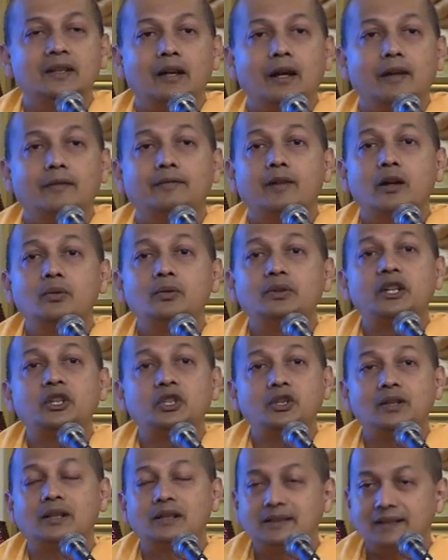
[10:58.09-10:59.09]
a
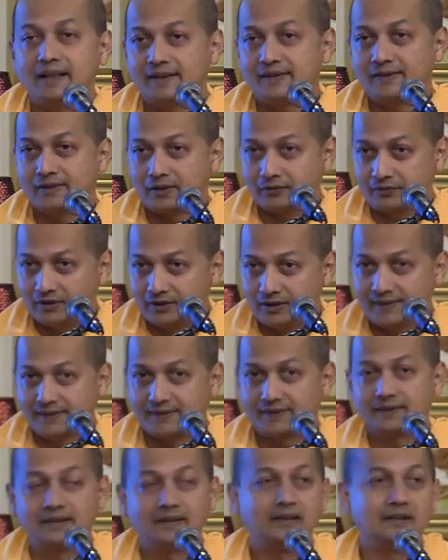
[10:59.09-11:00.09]
foundational text of
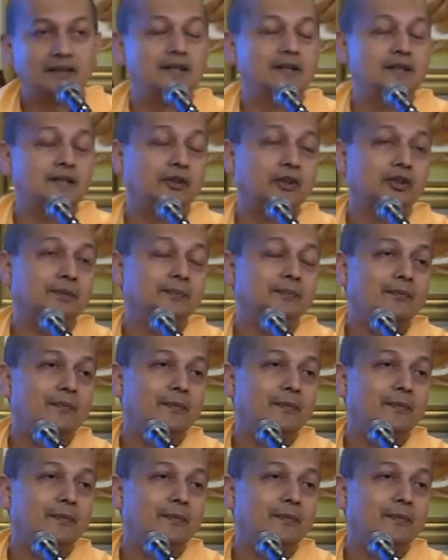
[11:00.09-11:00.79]
this lineage.